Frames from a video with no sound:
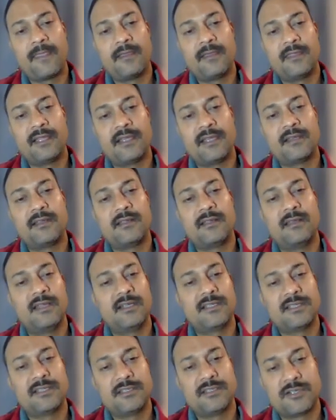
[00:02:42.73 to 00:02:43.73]
that
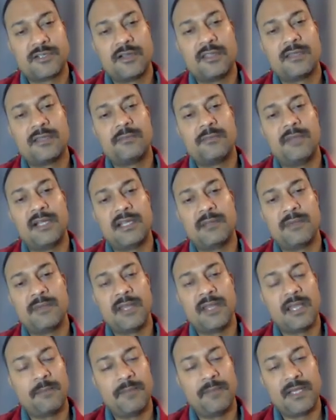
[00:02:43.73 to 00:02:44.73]
let's install the
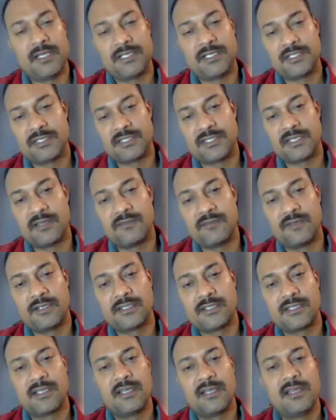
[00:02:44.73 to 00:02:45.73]
multiple application
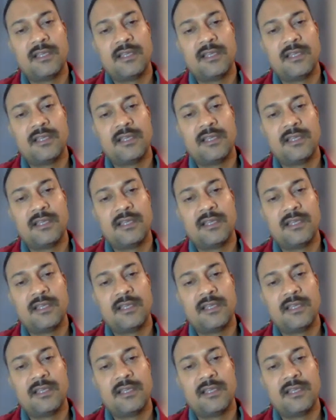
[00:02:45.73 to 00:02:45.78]
servers